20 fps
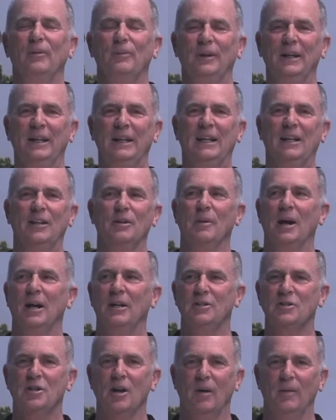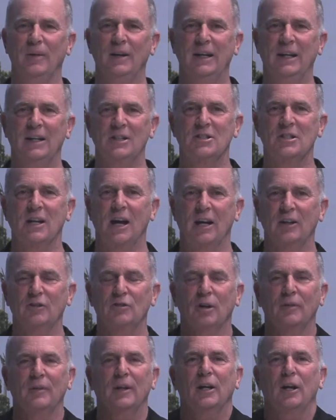we need to get the motors going. We need to get started.
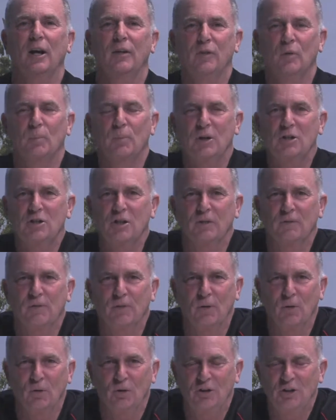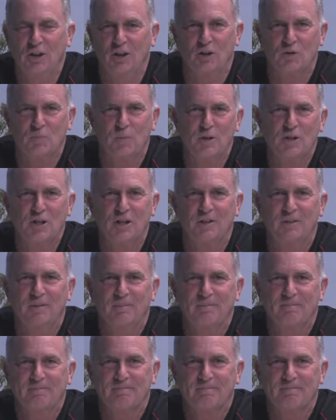Time to get over to Bridget for all the news. Bridget?